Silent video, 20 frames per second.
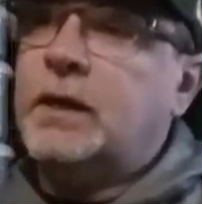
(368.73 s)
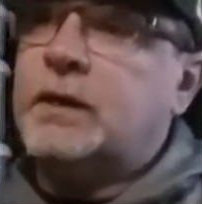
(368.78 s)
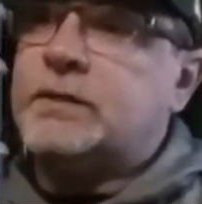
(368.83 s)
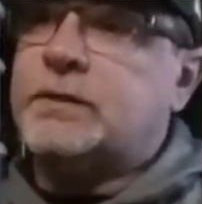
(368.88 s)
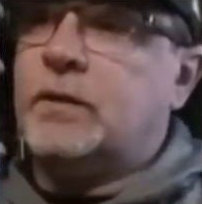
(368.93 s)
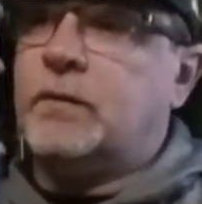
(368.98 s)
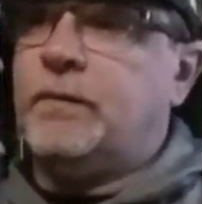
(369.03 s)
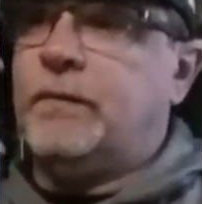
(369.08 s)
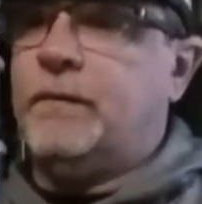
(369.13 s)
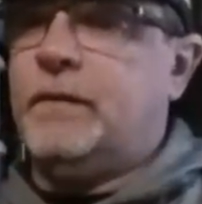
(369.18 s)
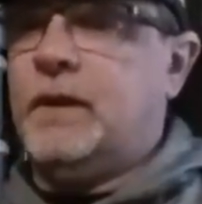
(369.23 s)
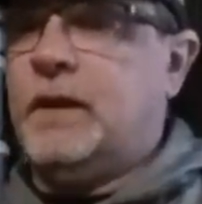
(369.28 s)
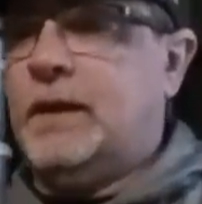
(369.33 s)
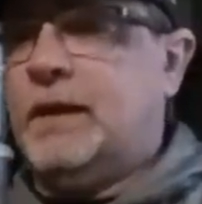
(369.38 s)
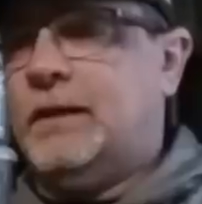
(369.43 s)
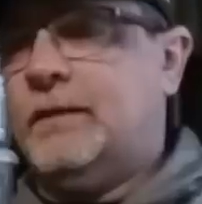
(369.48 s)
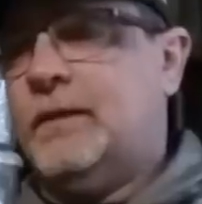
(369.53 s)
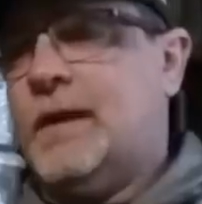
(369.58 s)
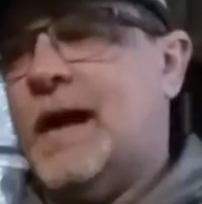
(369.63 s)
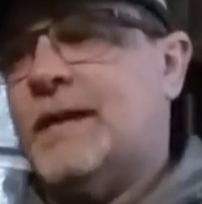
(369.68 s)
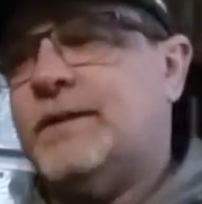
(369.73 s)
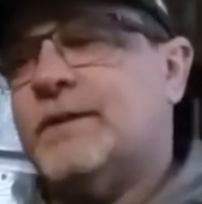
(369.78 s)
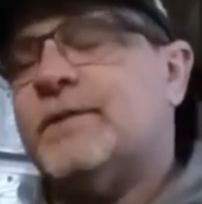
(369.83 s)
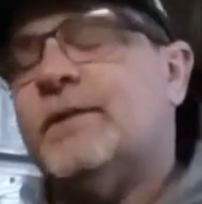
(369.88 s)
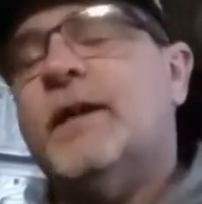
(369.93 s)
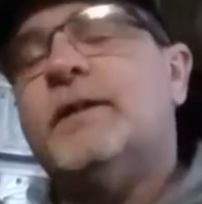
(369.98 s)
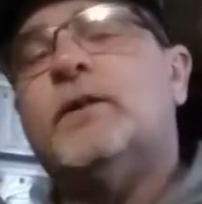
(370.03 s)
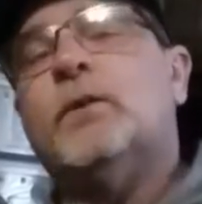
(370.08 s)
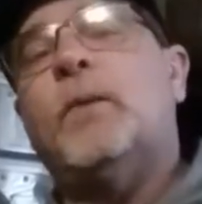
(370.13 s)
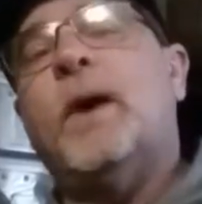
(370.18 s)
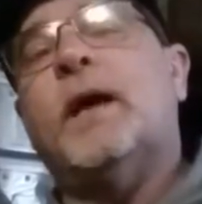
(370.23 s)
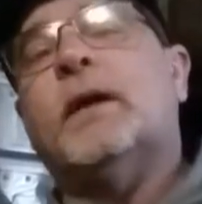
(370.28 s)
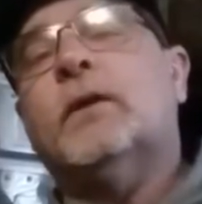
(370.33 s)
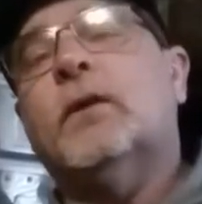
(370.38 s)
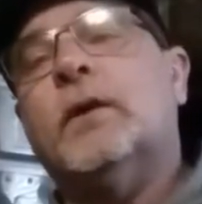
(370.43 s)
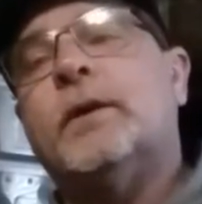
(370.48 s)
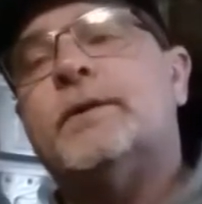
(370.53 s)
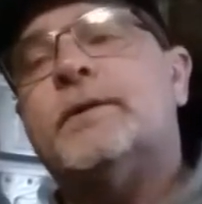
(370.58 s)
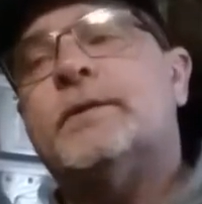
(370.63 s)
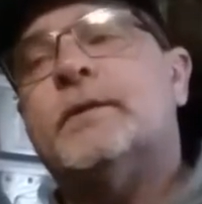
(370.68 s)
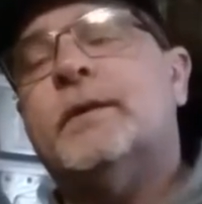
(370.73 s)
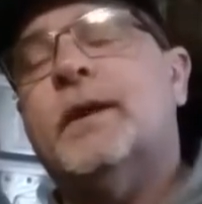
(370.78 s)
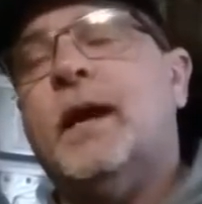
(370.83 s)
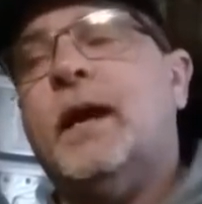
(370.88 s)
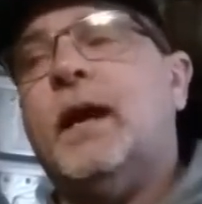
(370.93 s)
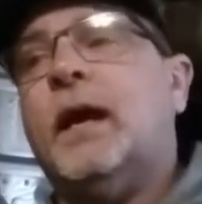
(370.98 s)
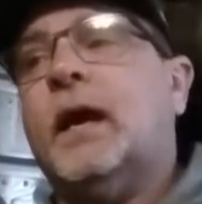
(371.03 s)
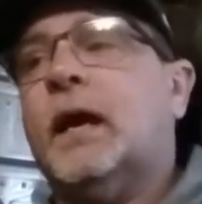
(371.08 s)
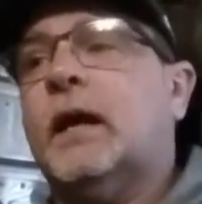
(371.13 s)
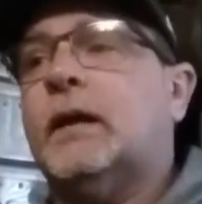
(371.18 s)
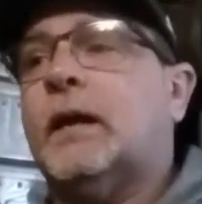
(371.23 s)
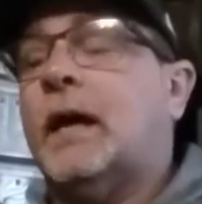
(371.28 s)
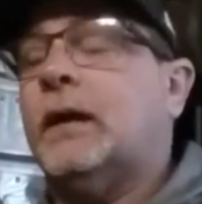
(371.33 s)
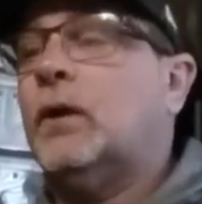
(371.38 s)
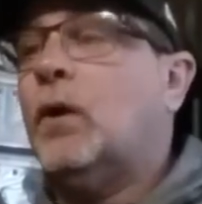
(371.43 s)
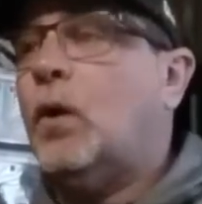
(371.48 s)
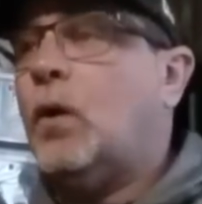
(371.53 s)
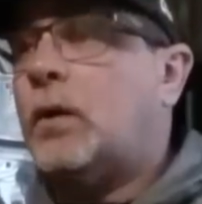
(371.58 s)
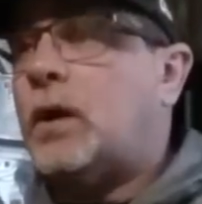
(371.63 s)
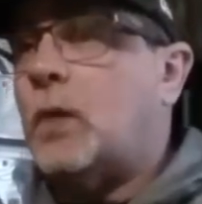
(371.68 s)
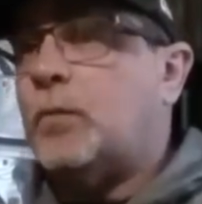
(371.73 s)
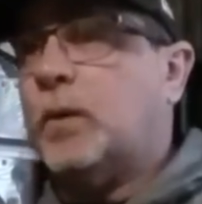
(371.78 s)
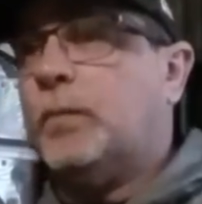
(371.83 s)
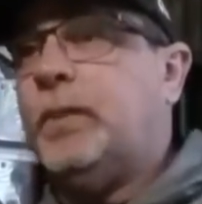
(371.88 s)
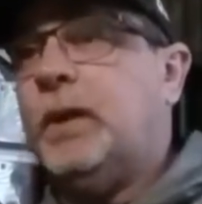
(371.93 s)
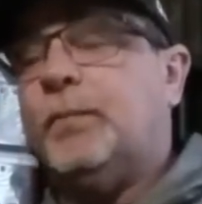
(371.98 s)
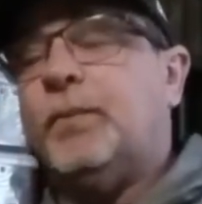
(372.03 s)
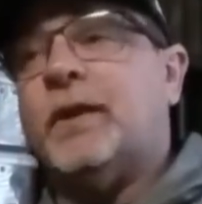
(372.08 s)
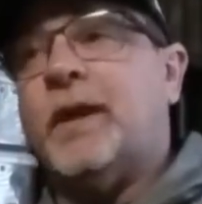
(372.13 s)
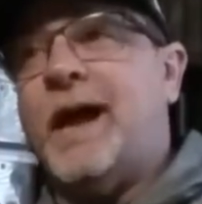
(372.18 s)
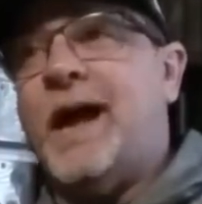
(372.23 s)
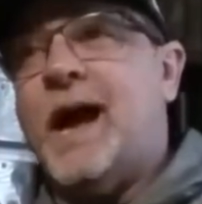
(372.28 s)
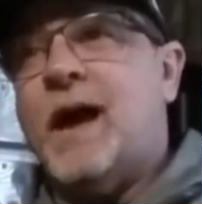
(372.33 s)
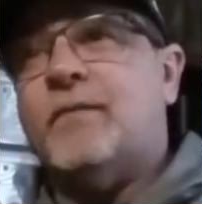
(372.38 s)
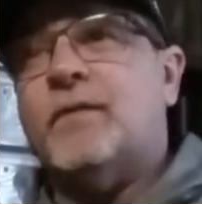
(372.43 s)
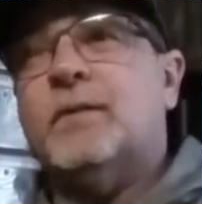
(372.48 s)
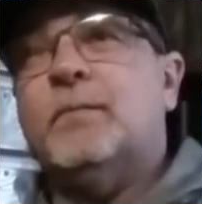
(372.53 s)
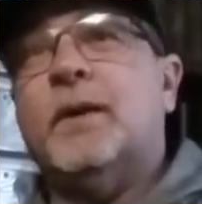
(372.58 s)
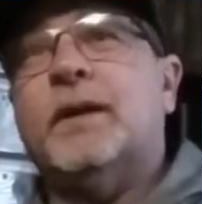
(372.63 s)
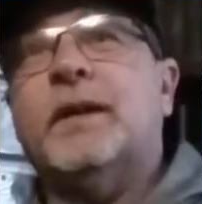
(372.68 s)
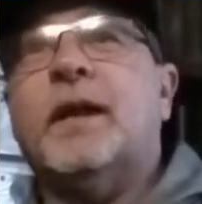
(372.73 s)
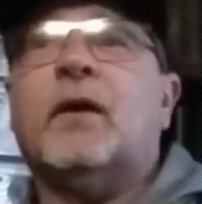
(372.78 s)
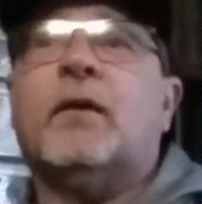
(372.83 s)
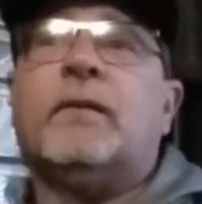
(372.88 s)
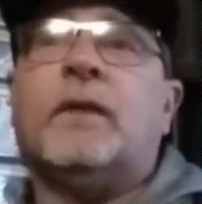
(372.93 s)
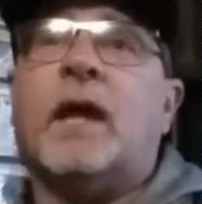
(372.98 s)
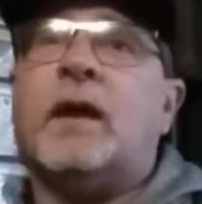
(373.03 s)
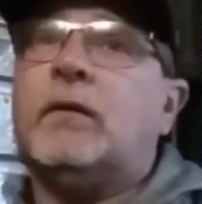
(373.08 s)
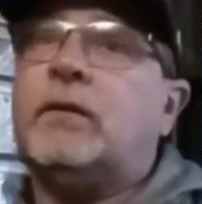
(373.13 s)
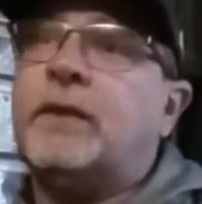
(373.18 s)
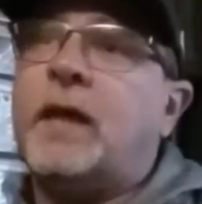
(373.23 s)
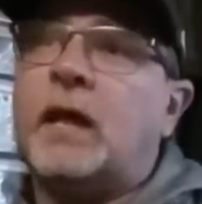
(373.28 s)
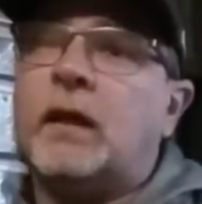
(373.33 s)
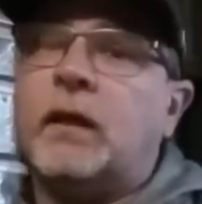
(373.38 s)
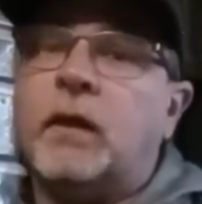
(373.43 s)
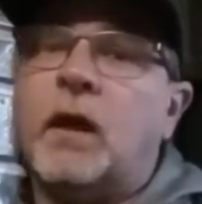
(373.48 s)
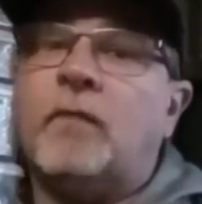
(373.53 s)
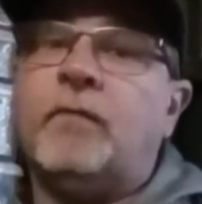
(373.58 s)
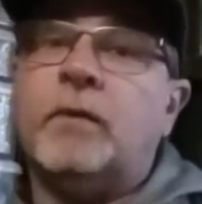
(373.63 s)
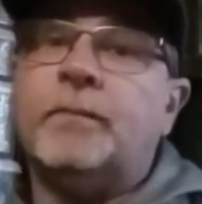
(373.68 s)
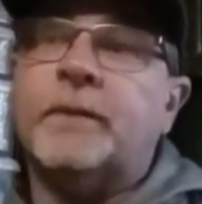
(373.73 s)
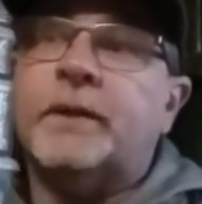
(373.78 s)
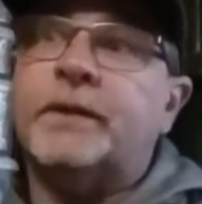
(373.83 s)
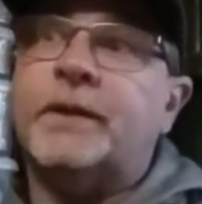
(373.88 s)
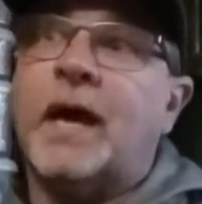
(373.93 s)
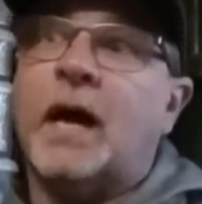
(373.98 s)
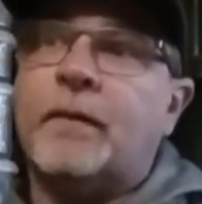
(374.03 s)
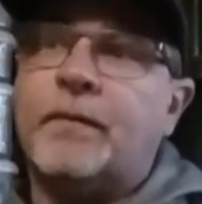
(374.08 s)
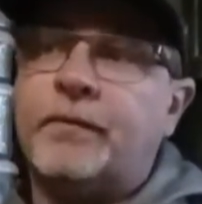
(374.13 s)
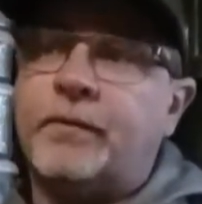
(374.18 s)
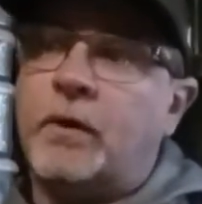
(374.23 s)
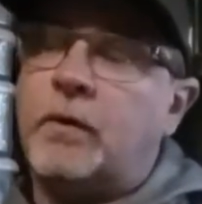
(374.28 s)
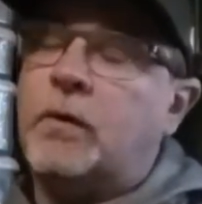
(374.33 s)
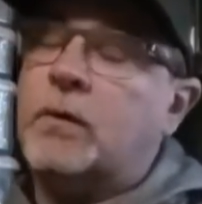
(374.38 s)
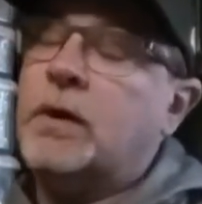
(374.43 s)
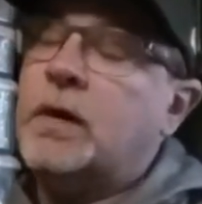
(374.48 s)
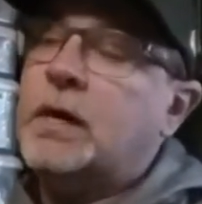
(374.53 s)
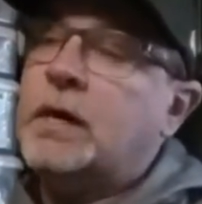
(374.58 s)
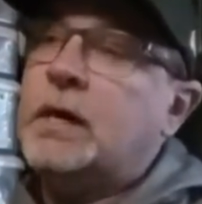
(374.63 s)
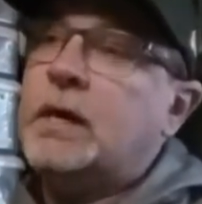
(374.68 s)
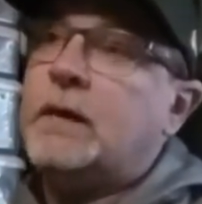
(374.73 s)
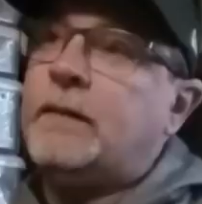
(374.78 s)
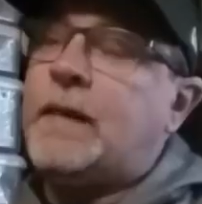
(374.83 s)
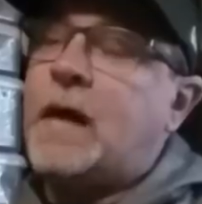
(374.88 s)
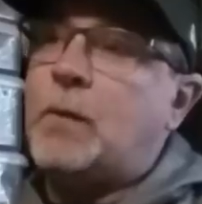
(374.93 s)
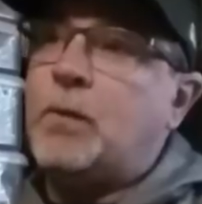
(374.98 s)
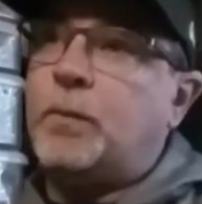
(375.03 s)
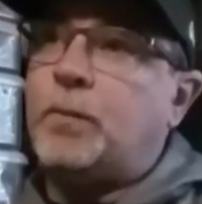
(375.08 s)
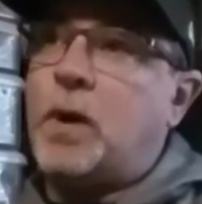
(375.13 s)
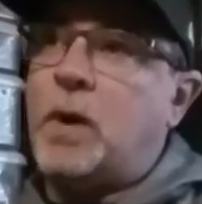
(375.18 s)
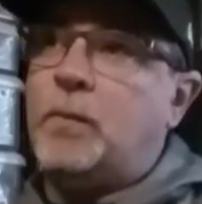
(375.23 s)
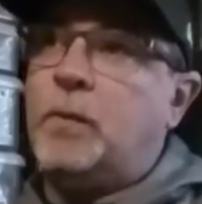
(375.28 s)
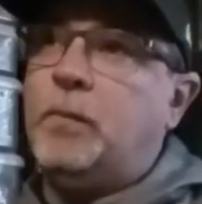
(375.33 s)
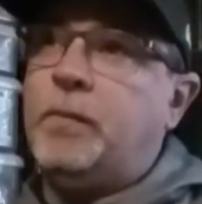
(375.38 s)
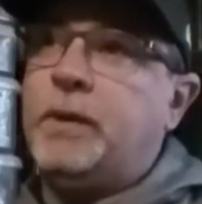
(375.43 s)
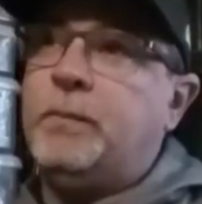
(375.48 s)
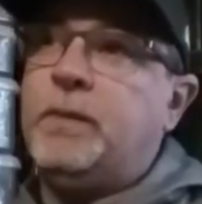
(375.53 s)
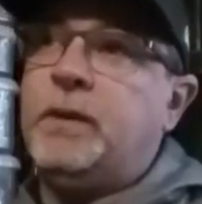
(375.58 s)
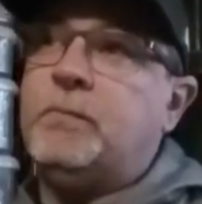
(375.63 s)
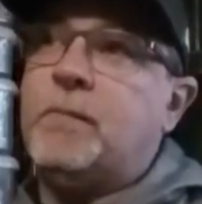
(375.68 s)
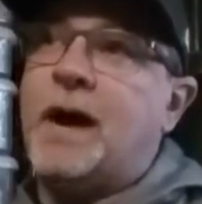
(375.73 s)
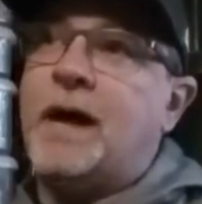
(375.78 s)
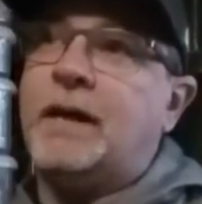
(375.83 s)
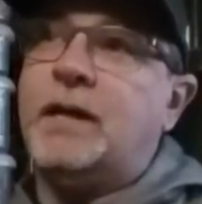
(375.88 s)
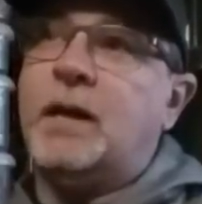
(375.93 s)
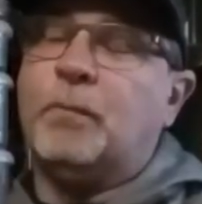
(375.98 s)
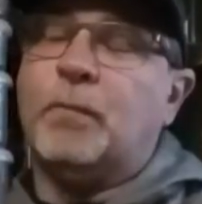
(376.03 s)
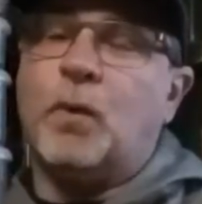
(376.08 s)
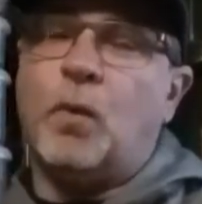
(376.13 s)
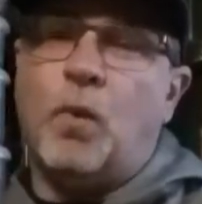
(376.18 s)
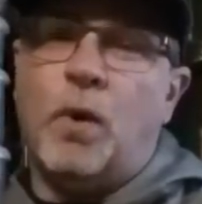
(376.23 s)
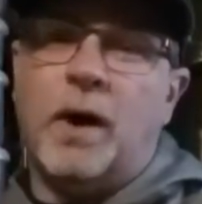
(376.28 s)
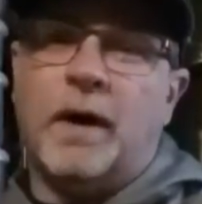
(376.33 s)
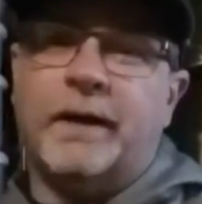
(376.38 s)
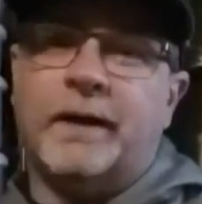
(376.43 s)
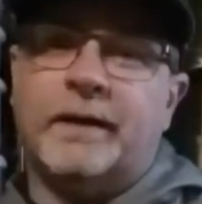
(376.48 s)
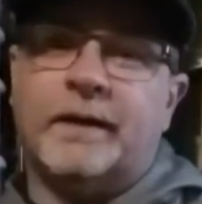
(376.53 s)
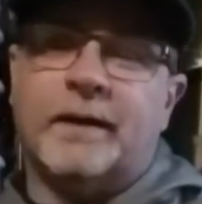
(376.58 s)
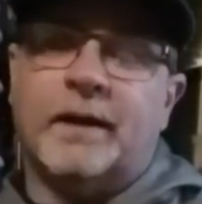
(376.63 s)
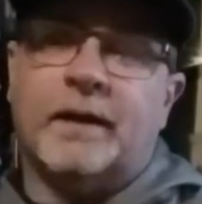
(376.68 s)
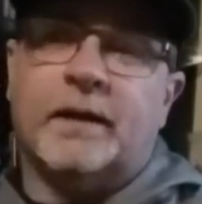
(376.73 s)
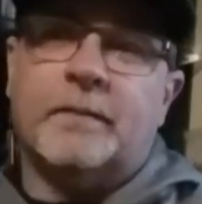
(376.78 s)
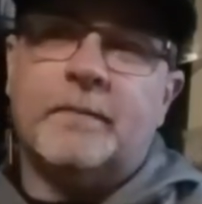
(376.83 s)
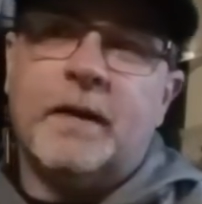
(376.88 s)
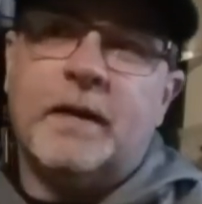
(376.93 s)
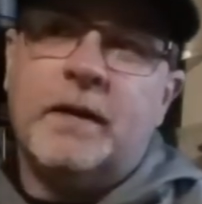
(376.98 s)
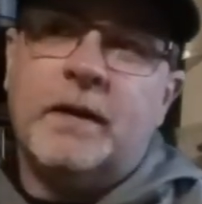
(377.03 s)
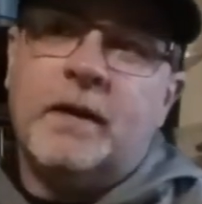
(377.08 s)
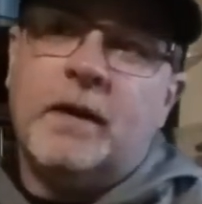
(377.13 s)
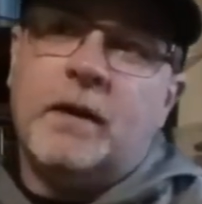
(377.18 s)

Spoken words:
so I just like the way it looks, and I know a couple of people that have them, and they love them to death, so that would probably be my number 1, and the